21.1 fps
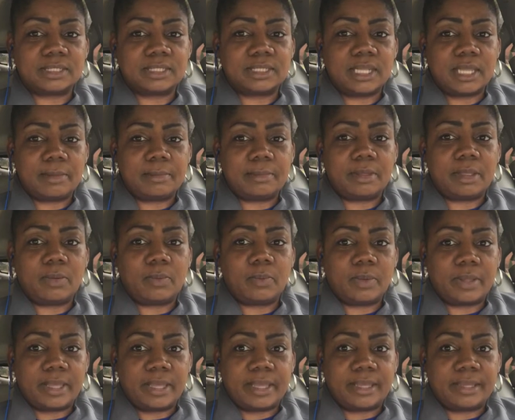step
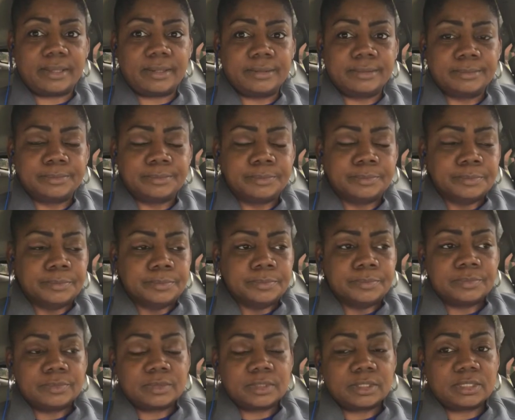away.
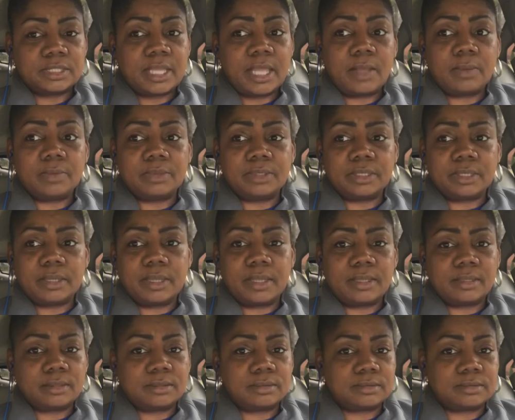Because I would have.